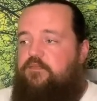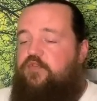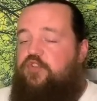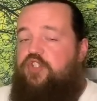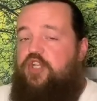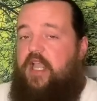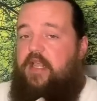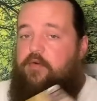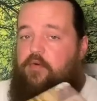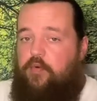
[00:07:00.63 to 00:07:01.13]

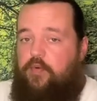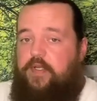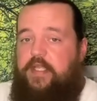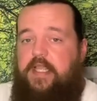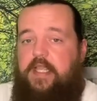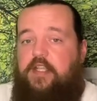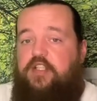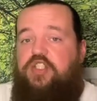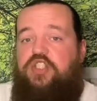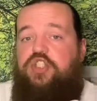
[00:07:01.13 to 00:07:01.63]

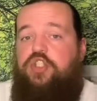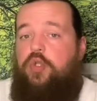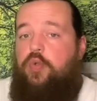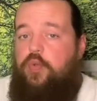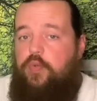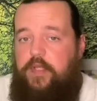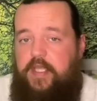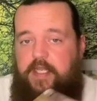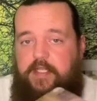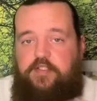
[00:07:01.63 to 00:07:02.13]
generally a
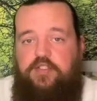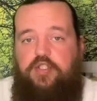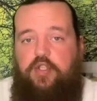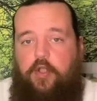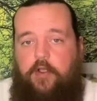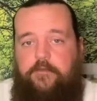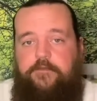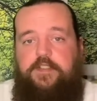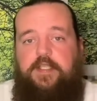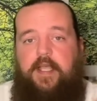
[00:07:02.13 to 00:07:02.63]
soothing
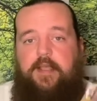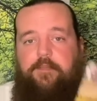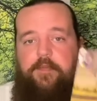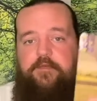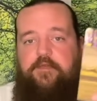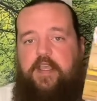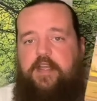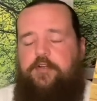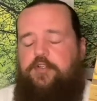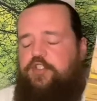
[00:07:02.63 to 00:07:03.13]
soft type
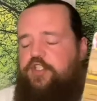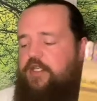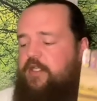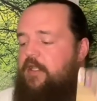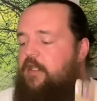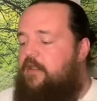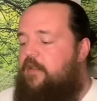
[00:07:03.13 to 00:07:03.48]
of energy